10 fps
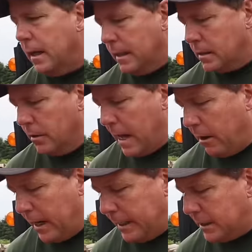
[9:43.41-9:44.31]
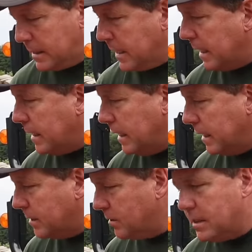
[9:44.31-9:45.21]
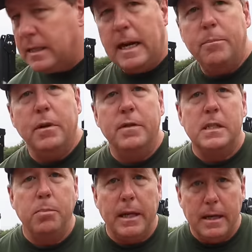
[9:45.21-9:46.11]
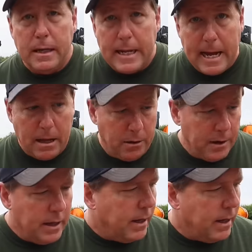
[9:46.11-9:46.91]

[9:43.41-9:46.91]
So now I just take the extra step of splitting down